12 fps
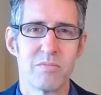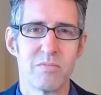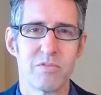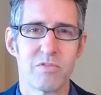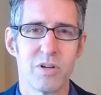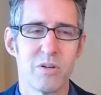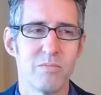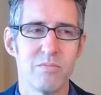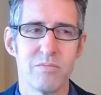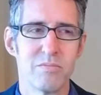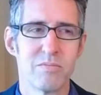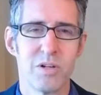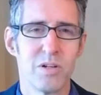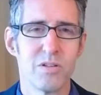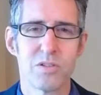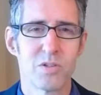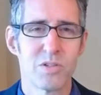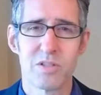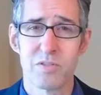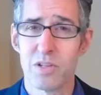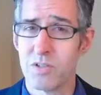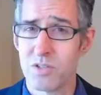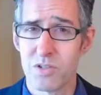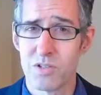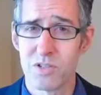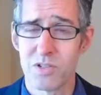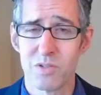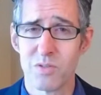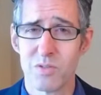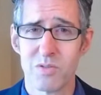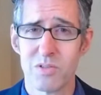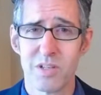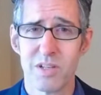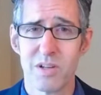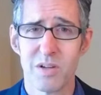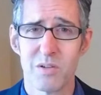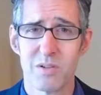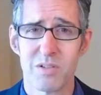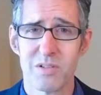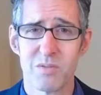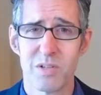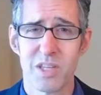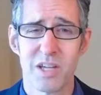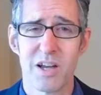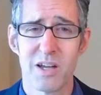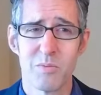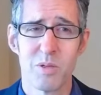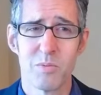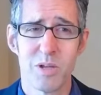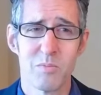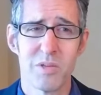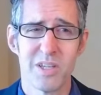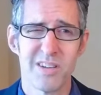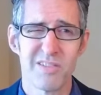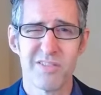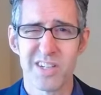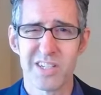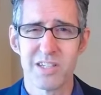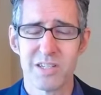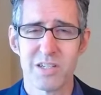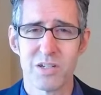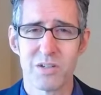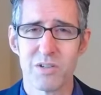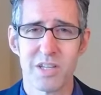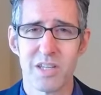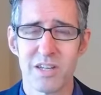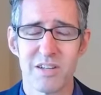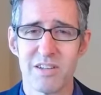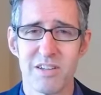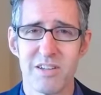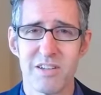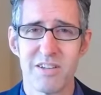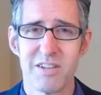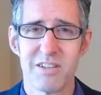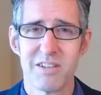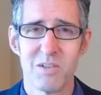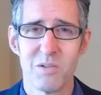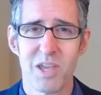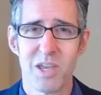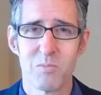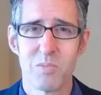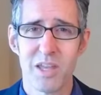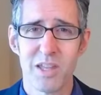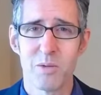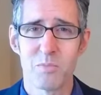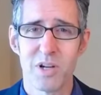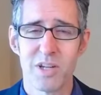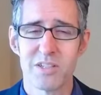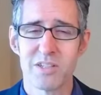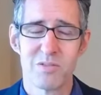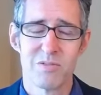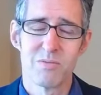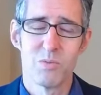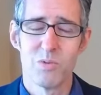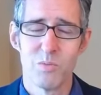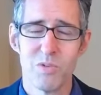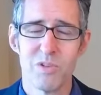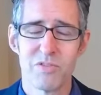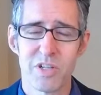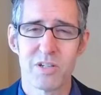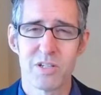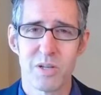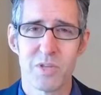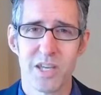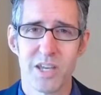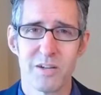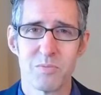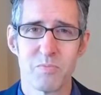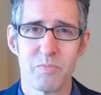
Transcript: from all sorts of cultures who, you know, where the economy might be affected to the degree that you can't pay that price. We'll, we'll figure something out.